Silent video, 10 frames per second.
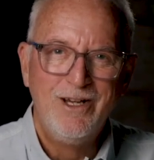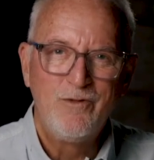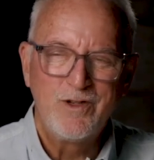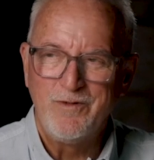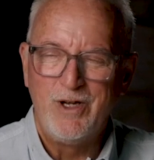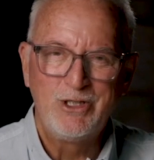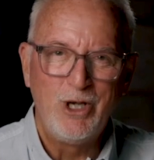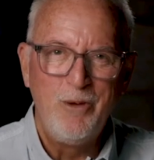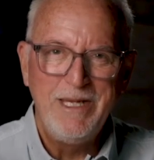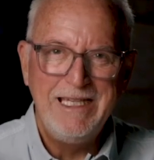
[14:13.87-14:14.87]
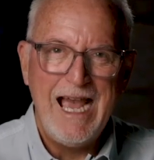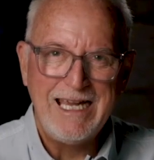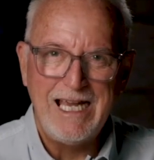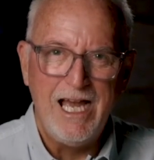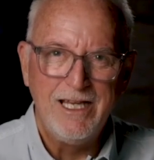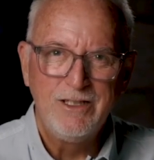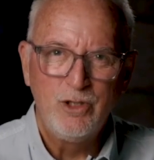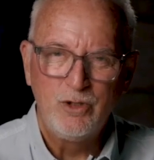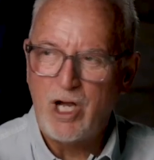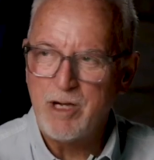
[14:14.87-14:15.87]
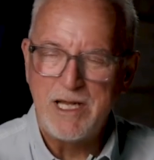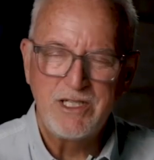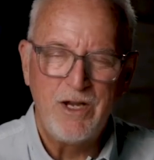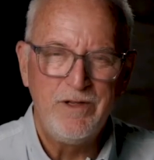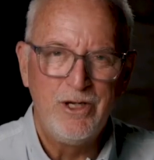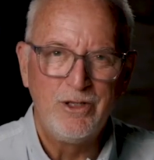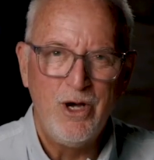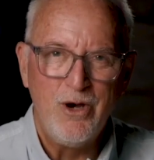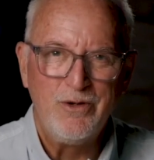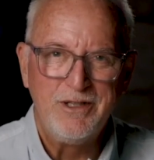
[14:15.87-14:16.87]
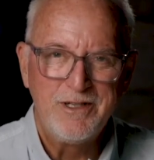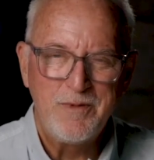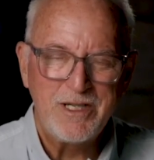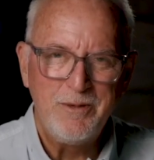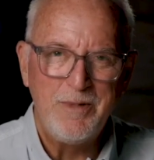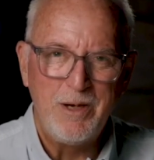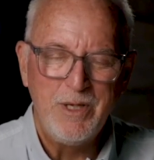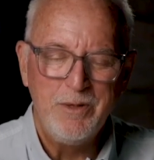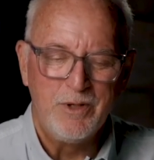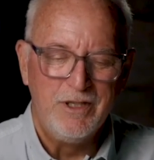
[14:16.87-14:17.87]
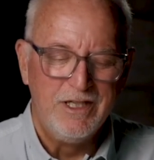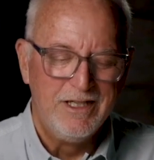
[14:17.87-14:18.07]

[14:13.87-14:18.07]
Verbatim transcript: First of all, don't be that guy. Don't talk about stuff you don't know, especially about people.